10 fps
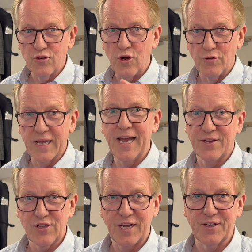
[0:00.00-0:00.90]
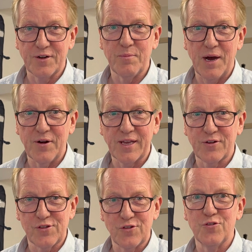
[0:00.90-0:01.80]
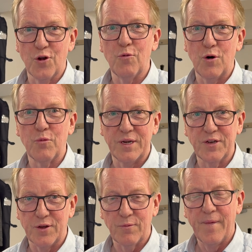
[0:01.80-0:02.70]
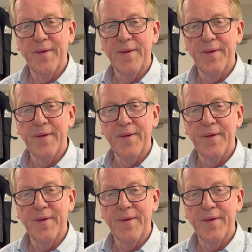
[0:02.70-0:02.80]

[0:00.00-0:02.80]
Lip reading: don't get excited about it because it's not what we do.